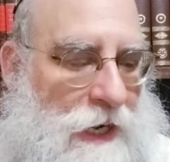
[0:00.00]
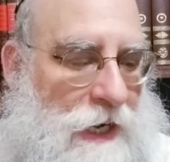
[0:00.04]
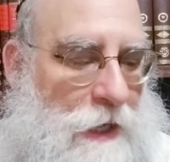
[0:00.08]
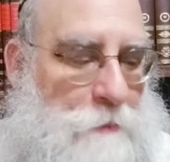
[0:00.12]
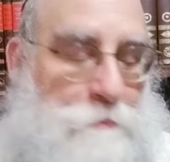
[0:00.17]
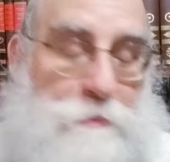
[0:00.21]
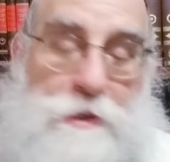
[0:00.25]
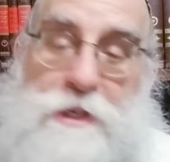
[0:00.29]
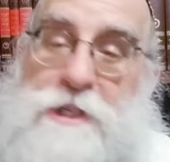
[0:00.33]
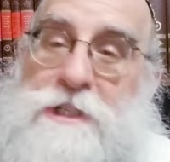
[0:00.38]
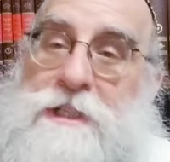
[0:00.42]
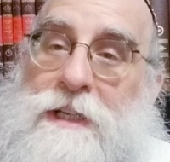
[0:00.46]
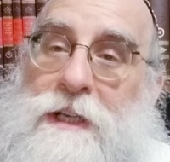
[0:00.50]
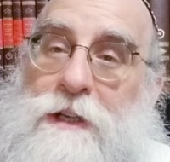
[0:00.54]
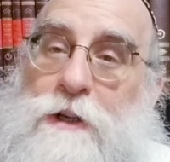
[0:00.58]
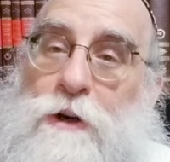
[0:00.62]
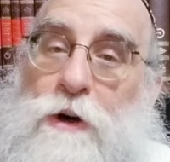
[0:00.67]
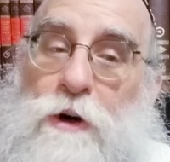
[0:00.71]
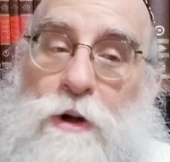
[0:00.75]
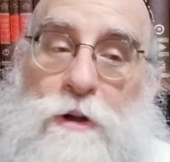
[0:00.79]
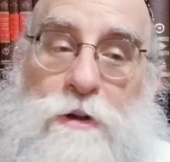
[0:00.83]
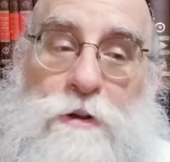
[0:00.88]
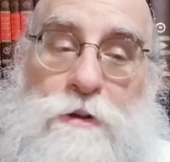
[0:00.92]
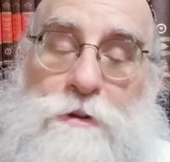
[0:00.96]
I appreciate
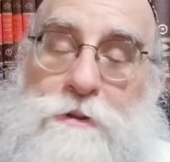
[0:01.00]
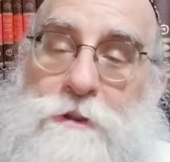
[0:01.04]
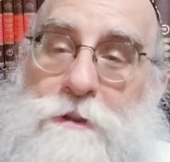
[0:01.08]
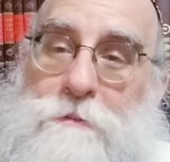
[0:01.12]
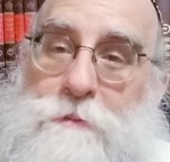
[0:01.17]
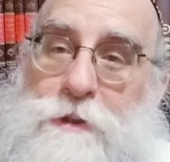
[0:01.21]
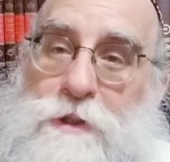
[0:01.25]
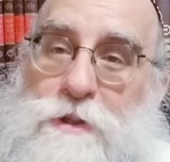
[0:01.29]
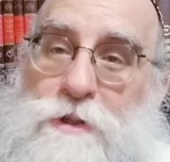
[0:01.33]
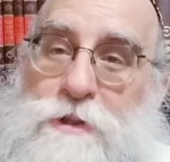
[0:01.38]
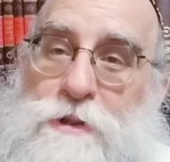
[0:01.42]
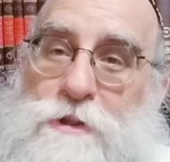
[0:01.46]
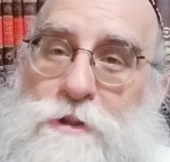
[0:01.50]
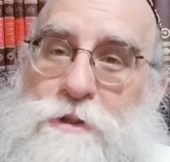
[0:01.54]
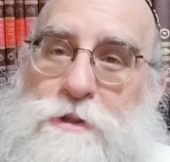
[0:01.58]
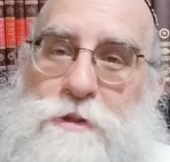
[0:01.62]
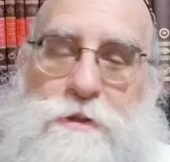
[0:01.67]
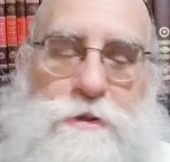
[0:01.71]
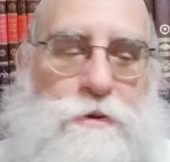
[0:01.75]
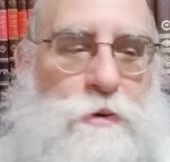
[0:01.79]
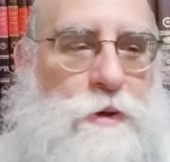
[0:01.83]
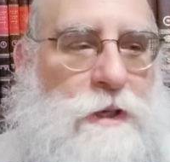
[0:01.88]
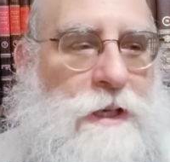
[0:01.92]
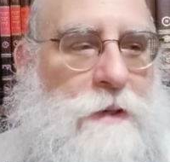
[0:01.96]
all contributions
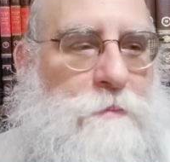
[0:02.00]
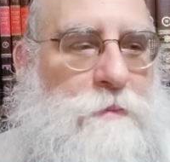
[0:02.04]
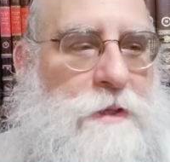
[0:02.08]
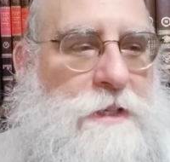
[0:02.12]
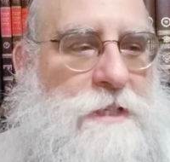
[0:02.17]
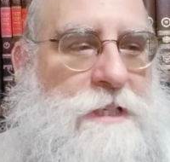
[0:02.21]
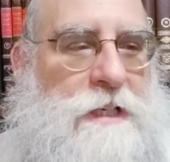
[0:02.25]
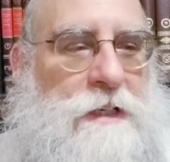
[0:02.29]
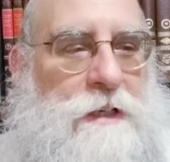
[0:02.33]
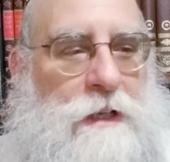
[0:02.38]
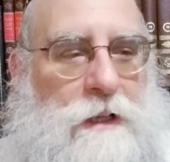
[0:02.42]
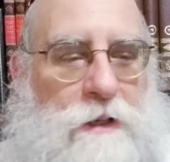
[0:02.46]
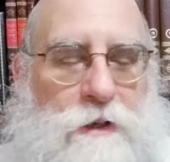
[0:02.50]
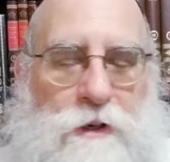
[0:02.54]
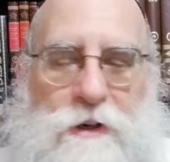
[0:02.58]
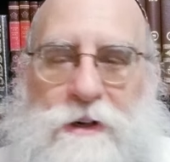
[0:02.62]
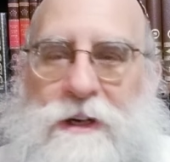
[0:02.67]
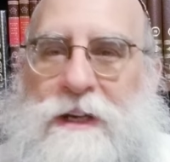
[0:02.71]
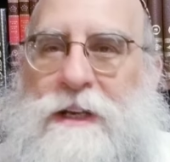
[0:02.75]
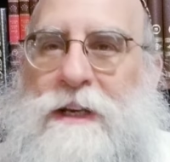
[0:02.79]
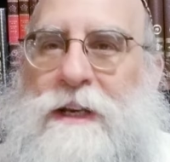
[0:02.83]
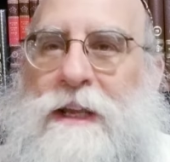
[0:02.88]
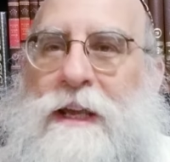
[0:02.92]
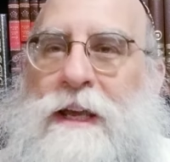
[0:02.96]
to keep the channel
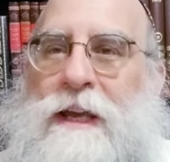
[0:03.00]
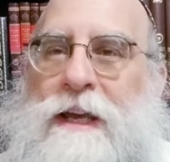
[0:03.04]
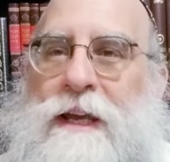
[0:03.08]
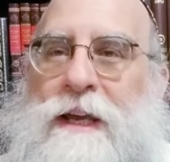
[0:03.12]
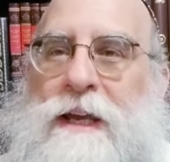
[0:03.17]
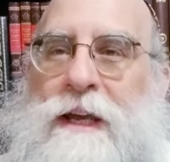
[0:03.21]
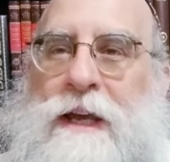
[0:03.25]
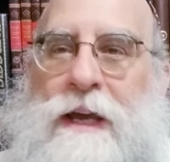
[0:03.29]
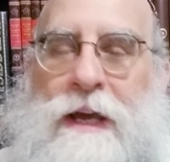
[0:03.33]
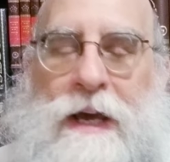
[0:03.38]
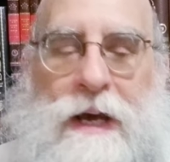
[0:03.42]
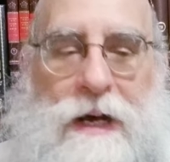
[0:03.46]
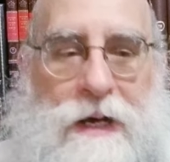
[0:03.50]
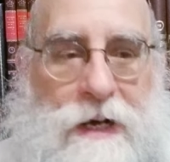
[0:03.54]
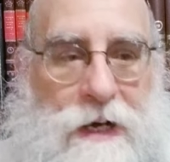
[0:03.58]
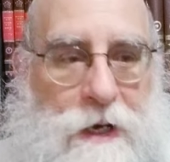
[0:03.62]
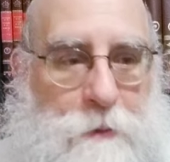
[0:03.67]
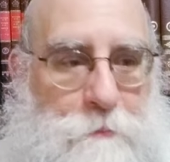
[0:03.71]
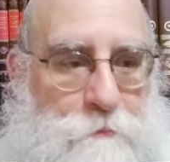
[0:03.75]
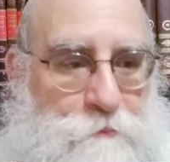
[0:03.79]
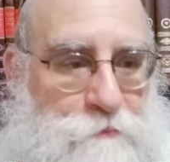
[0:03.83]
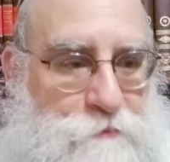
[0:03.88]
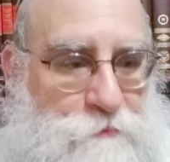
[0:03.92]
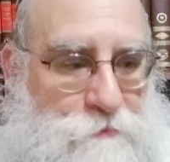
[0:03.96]
going.
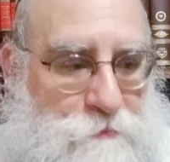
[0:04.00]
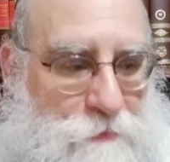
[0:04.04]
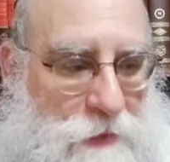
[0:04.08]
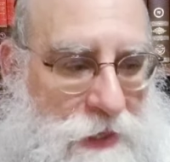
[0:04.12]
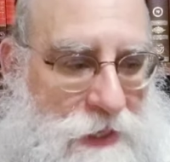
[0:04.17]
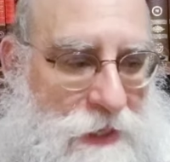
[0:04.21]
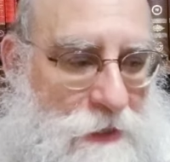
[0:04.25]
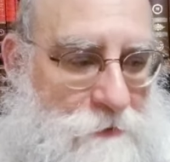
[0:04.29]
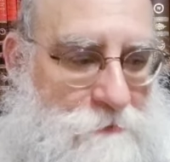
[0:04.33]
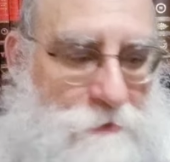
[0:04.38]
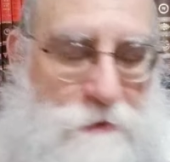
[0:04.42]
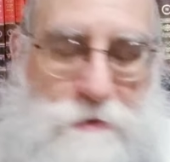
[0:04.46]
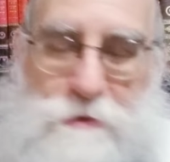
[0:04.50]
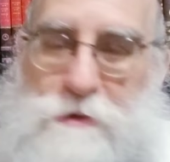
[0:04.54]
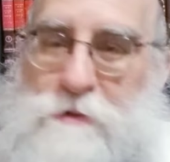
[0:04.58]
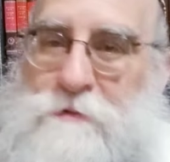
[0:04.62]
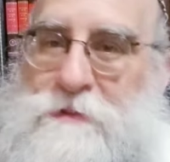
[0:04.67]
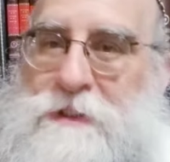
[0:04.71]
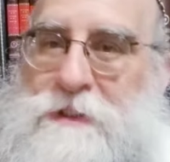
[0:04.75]
Um, my efforts of